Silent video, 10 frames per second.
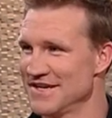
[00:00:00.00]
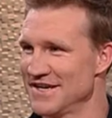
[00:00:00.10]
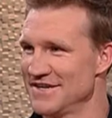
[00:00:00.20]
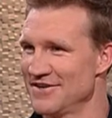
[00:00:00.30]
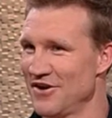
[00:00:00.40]

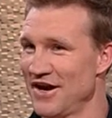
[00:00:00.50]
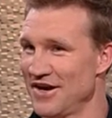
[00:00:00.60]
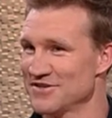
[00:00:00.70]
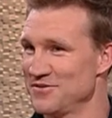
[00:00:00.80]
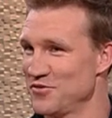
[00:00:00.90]
and I
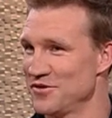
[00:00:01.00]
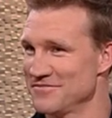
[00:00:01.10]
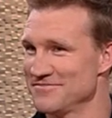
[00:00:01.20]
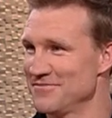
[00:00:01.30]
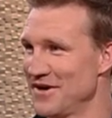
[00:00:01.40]
asked him what
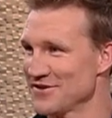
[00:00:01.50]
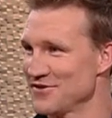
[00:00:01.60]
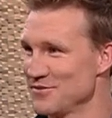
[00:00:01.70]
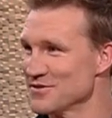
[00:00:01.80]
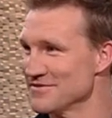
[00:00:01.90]
Mark
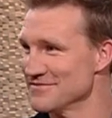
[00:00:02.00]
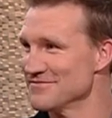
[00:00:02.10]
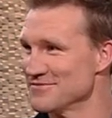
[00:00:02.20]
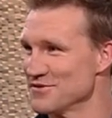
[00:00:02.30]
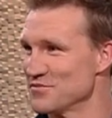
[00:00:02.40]
Thompson
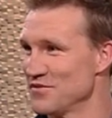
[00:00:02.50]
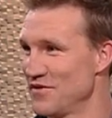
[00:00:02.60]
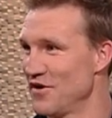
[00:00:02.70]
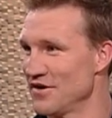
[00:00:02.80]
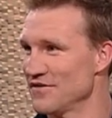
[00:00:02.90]
was
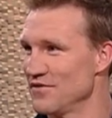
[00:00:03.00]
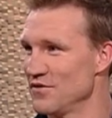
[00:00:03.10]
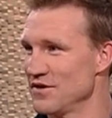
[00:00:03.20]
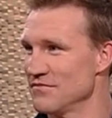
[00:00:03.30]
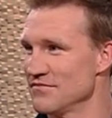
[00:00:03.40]
providing
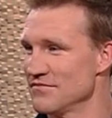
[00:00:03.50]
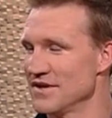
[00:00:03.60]
for him.